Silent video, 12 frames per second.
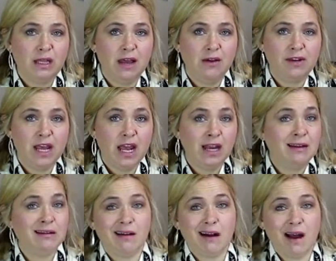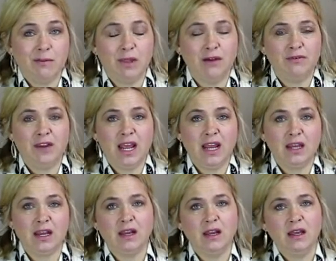left hand and I'm
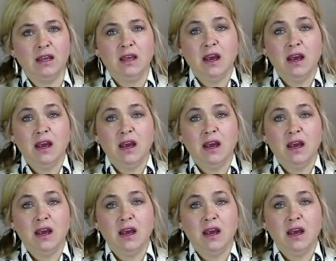left-handed,